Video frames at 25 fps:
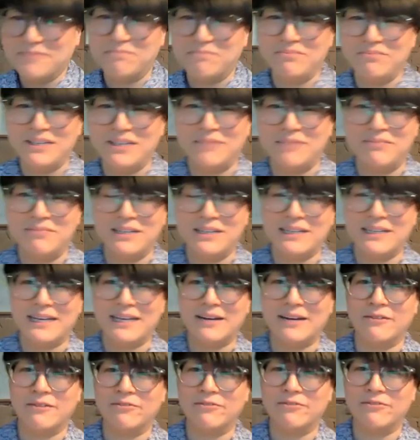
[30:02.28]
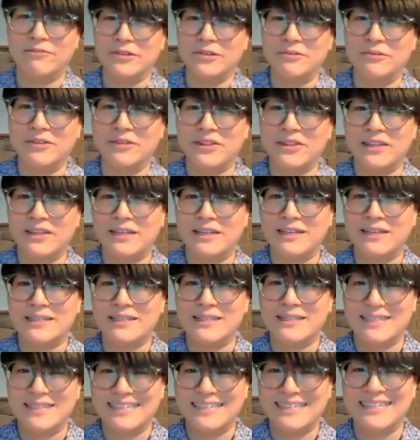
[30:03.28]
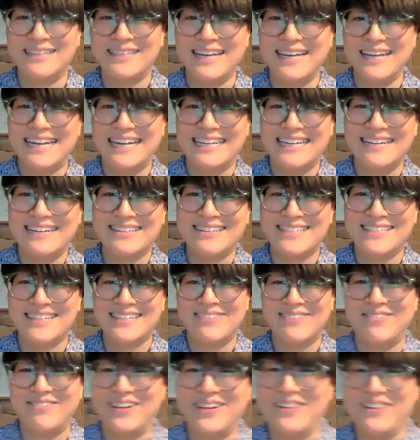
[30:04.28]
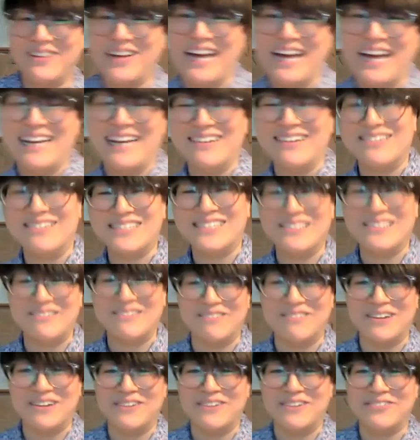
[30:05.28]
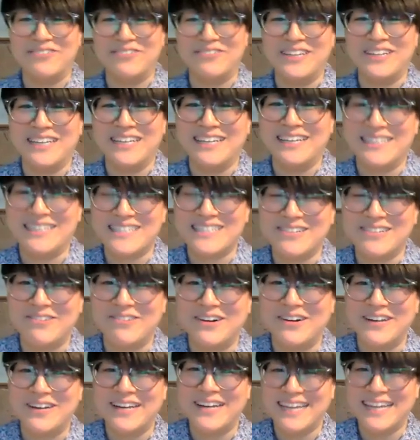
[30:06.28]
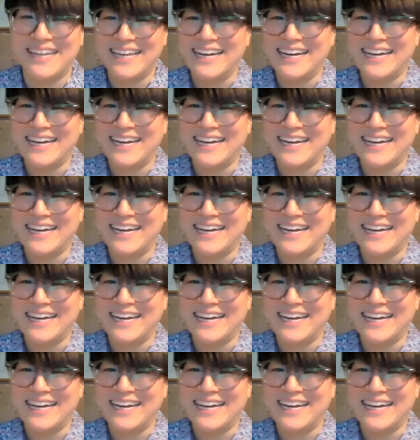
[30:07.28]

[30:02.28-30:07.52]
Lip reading: be a bit careful with it, and yeah, not to handle too roughly. So, yeah.